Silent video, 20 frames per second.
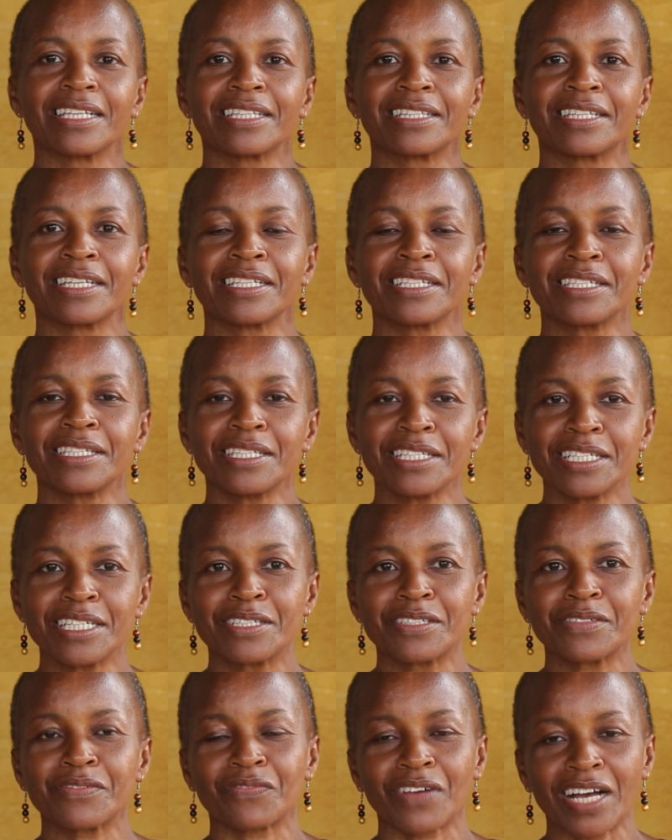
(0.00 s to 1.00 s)
they
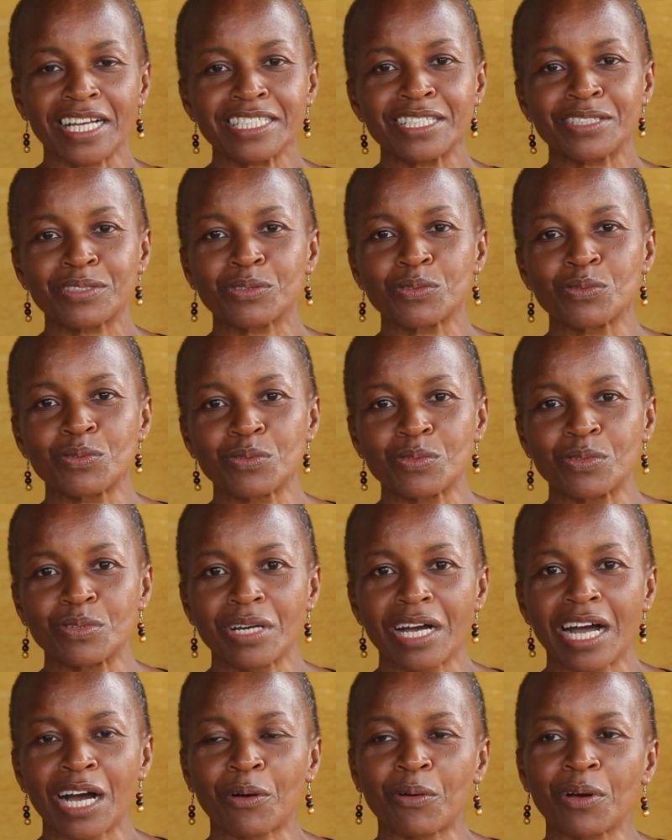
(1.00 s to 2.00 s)
need funds to
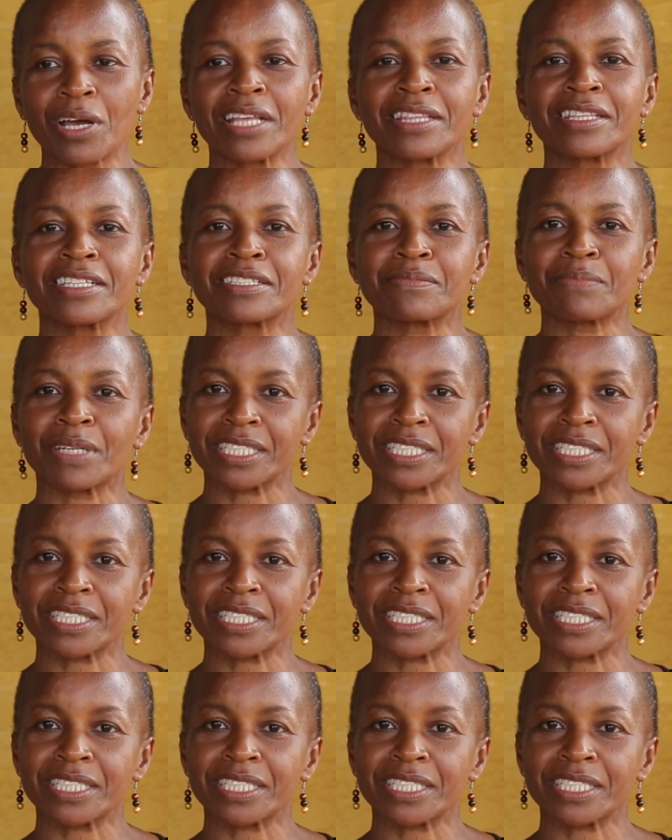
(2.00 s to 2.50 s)
acquire these